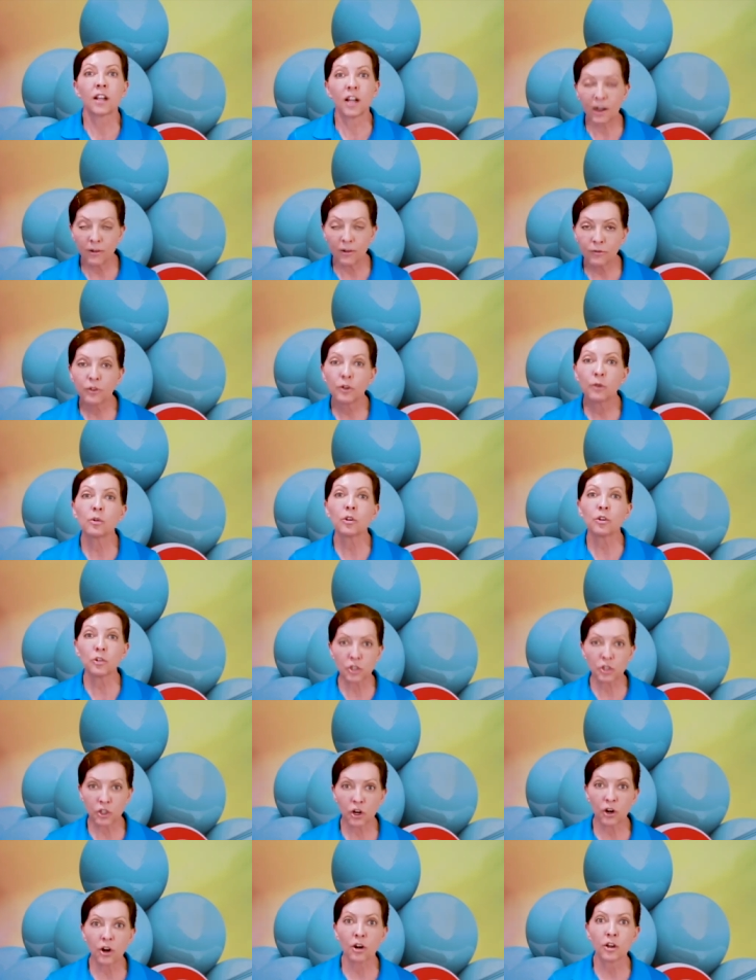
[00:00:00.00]
comfortable
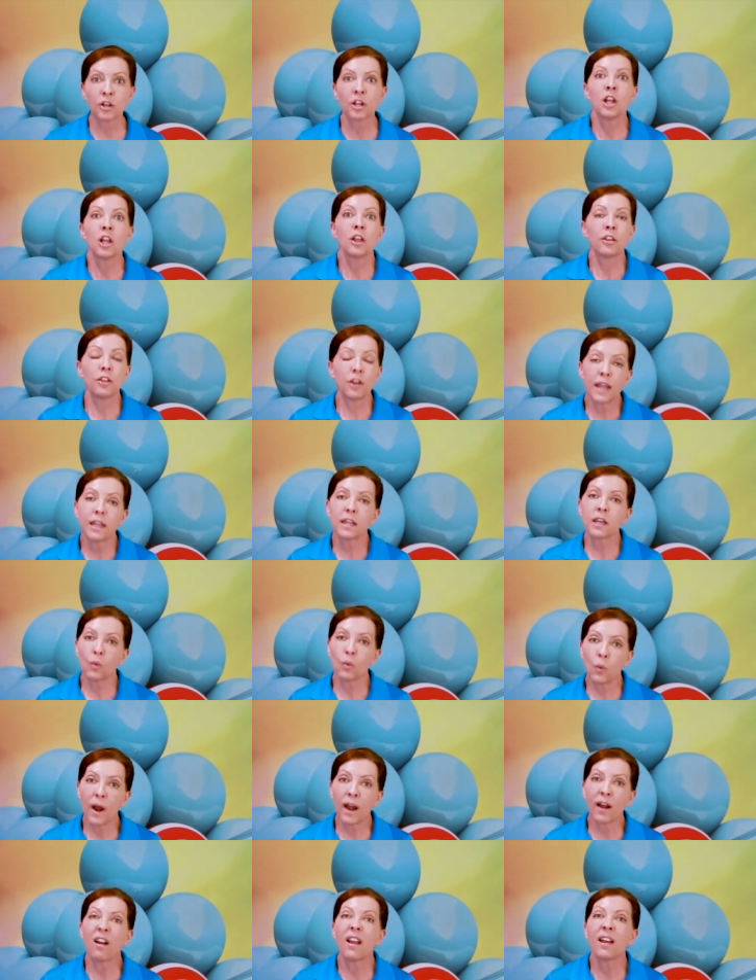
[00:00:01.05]
shirt that I
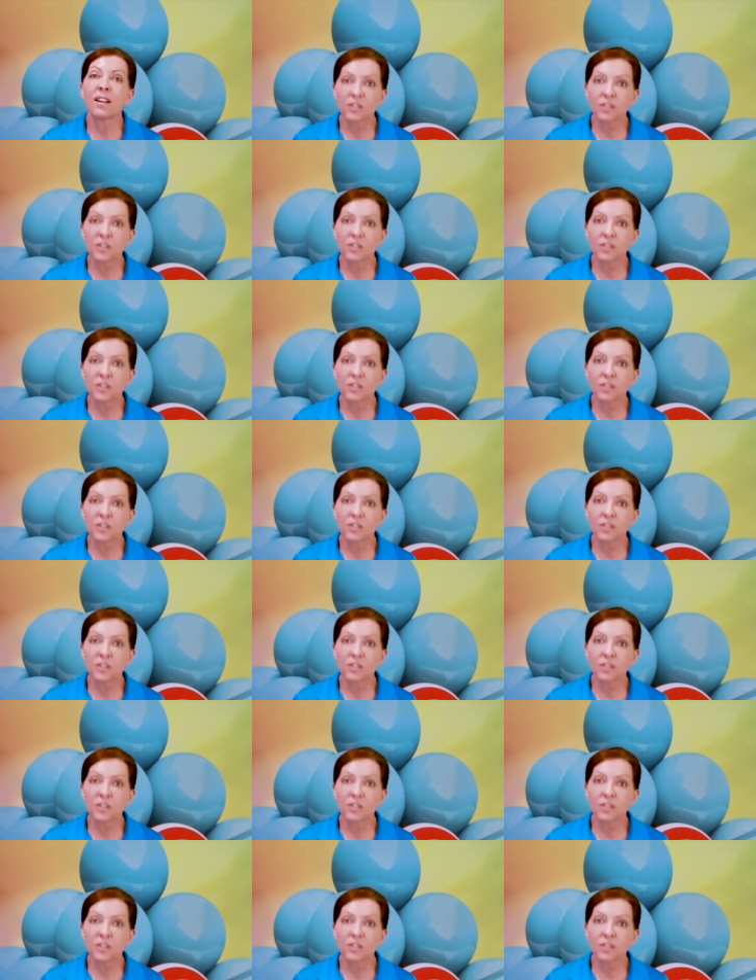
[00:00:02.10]
can wear